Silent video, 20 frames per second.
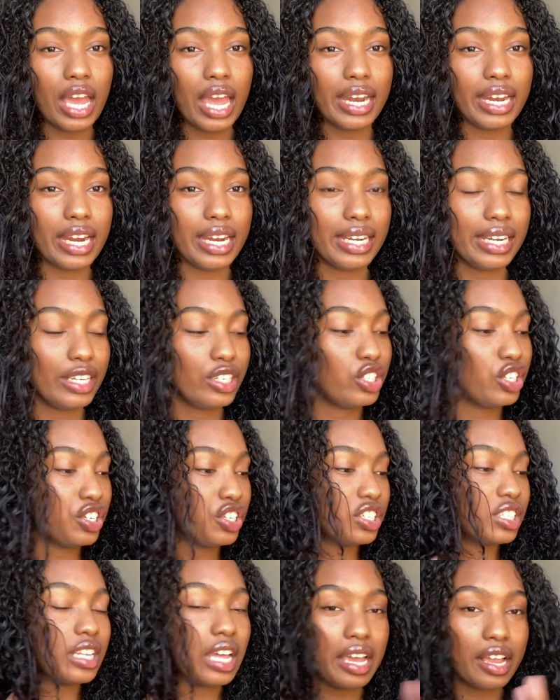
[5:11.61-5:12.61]
and then literally
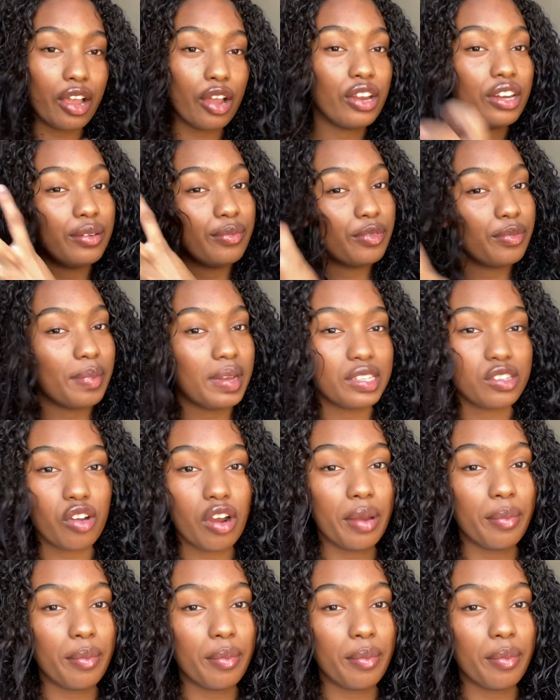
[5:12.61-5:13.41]
just like going in with my spray